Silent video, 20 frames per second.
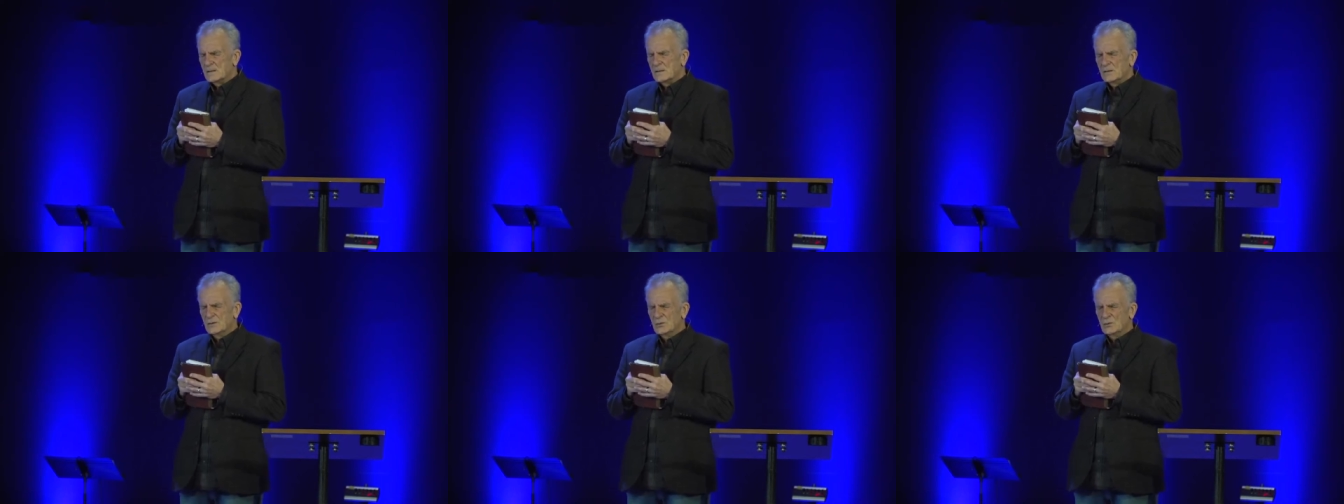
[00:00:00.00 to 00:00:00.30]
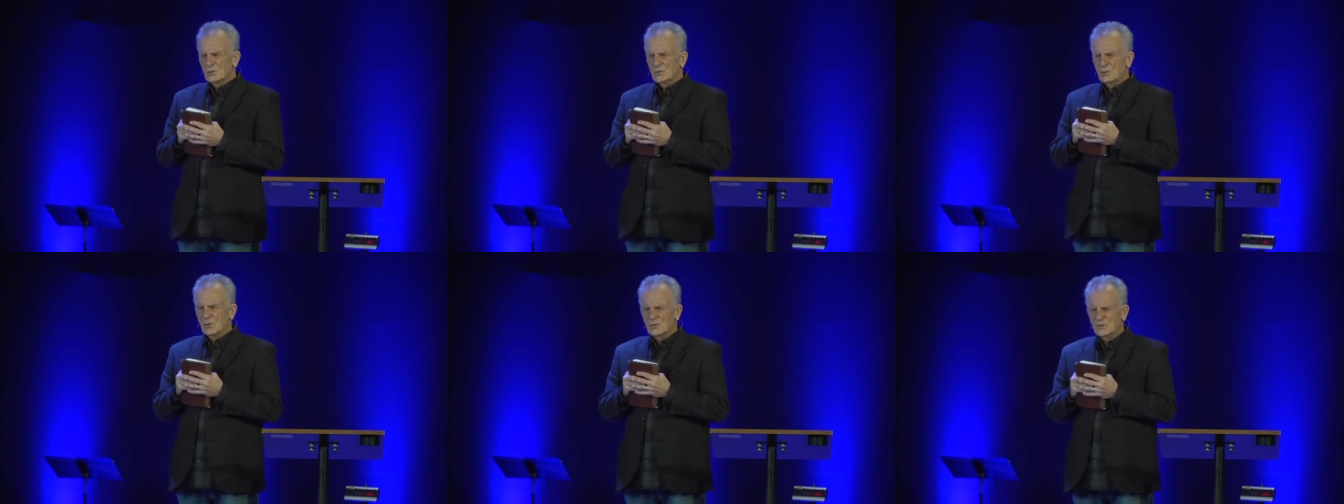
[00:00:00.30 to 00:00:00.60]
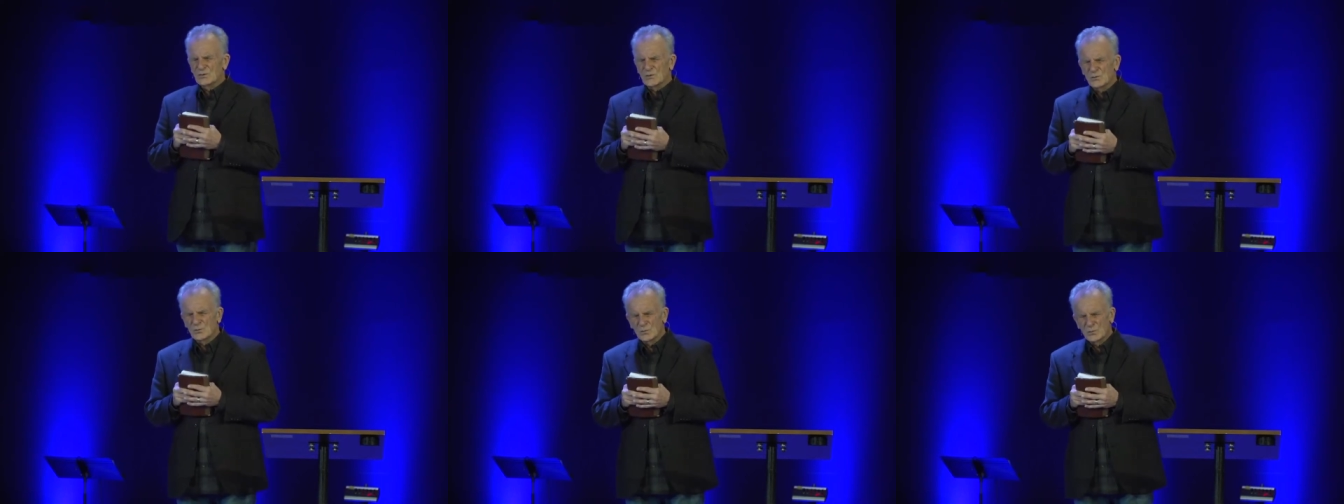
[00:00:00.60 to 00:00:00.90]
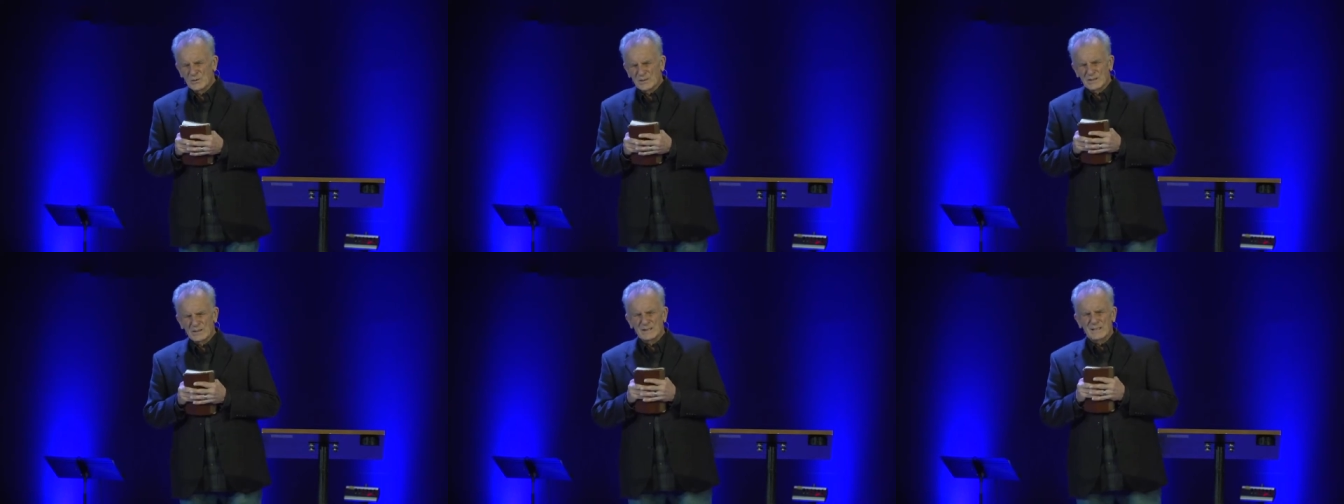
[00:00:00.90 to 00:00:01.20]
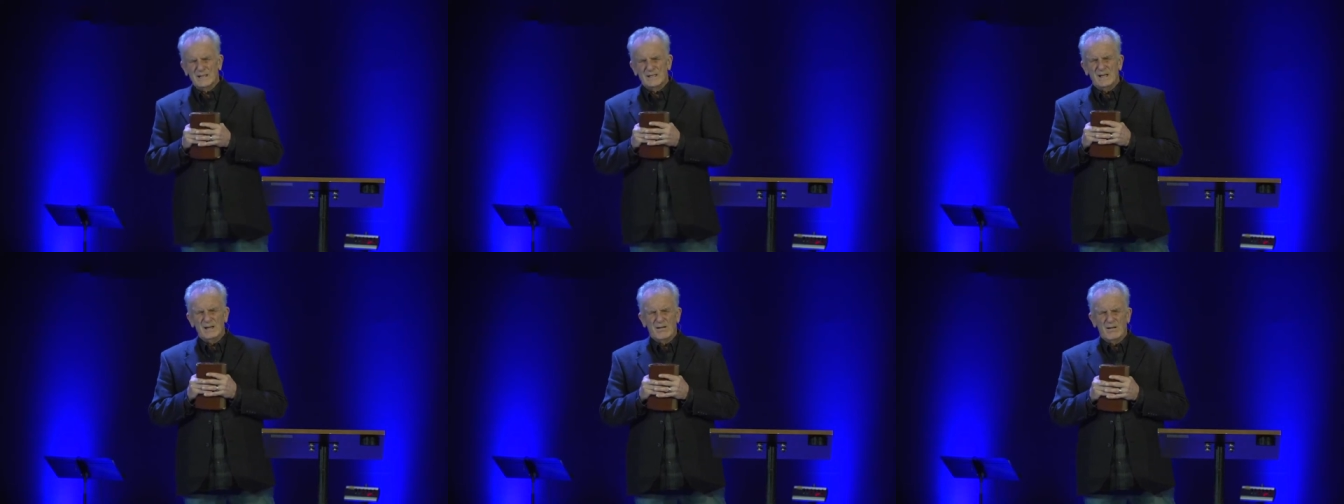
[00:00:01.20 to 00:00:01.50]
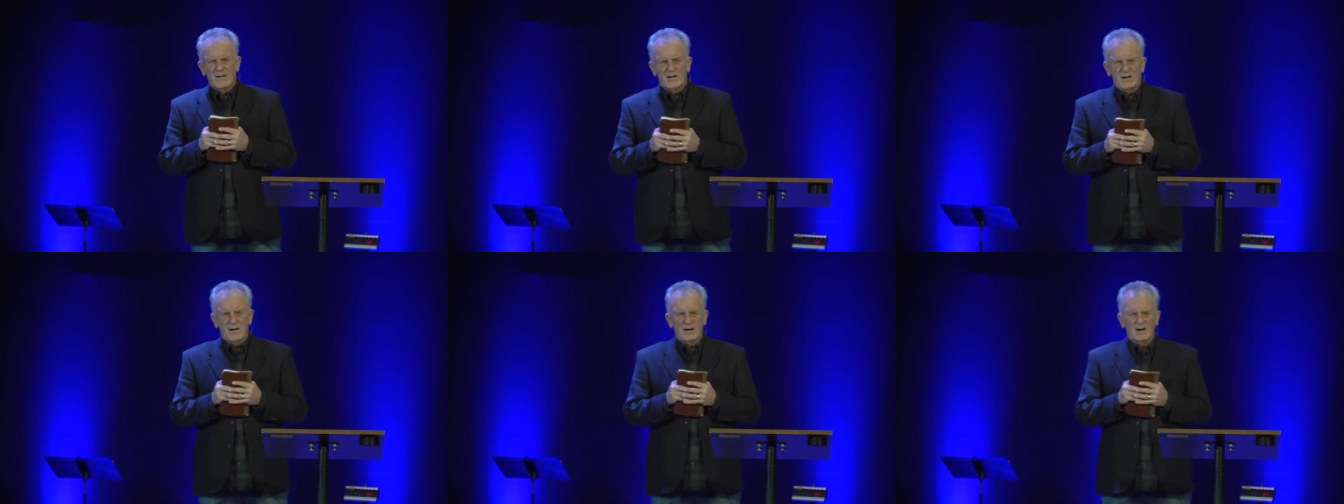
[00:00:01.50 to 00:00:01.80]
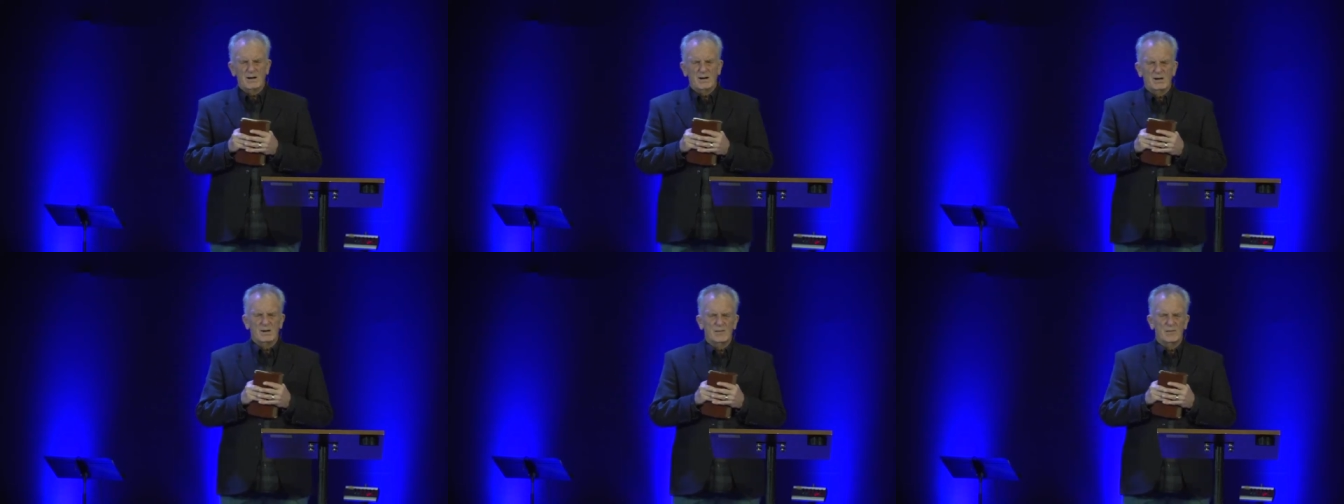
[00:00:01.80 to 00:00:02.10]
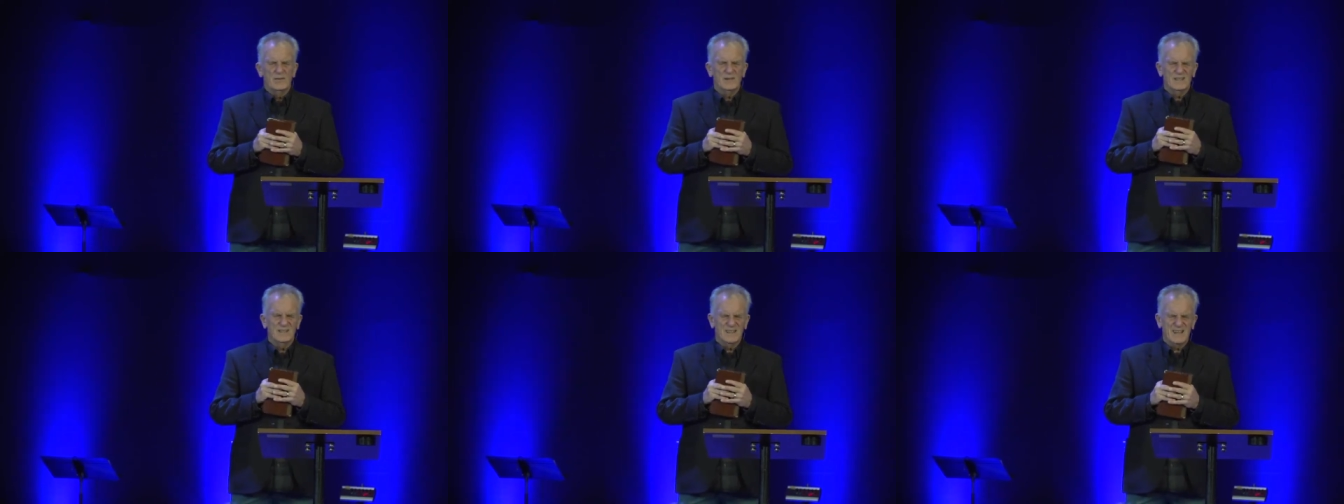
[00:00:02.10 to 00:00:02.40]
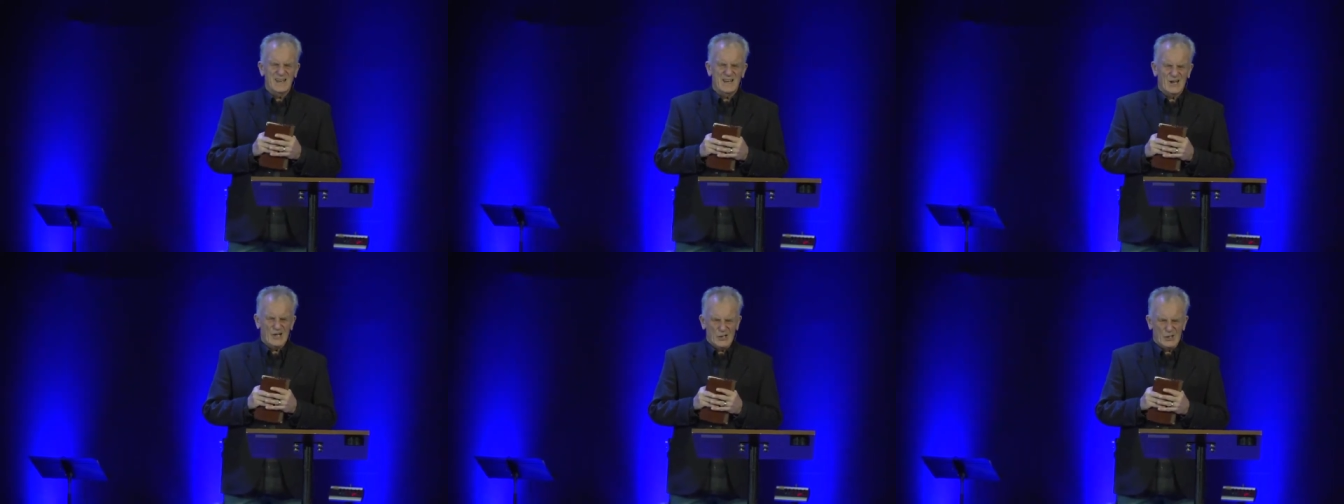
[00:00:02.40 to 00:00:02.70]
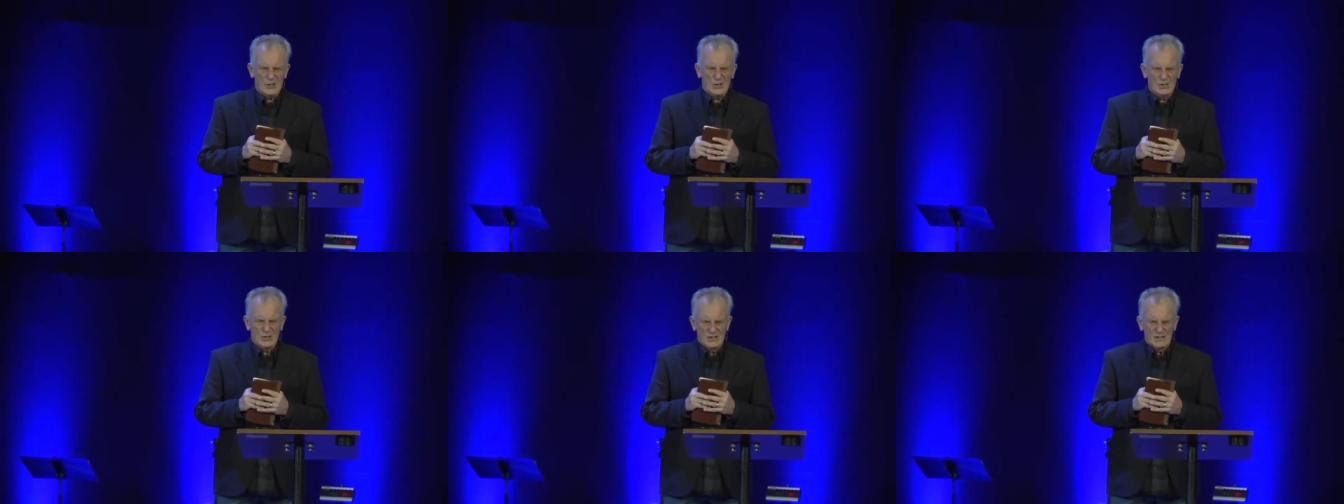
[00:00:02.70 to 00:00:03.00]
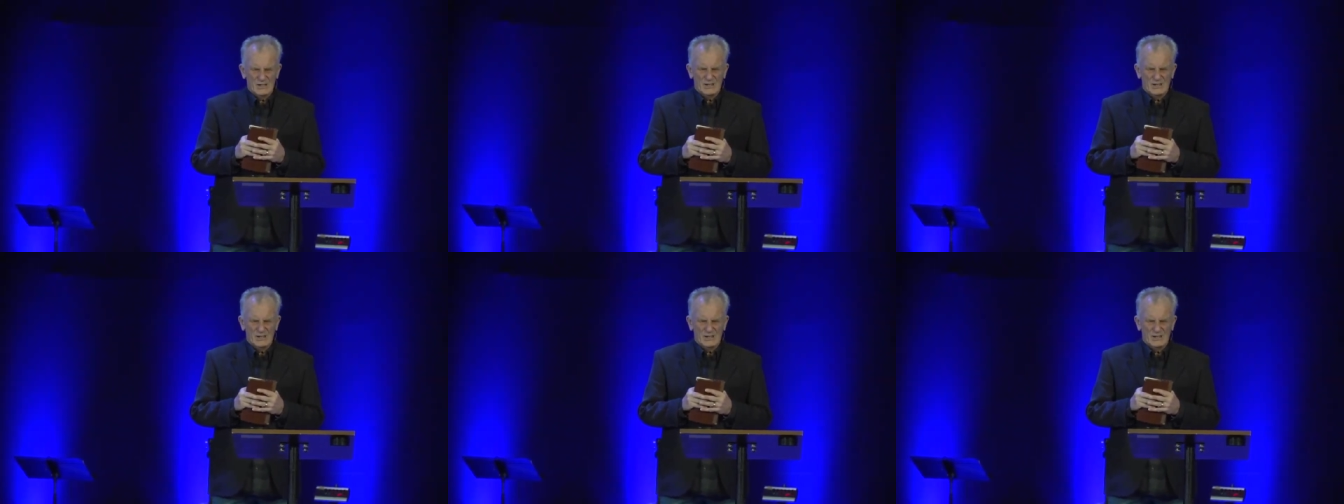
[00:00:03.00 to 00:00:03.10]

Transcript: You really are the air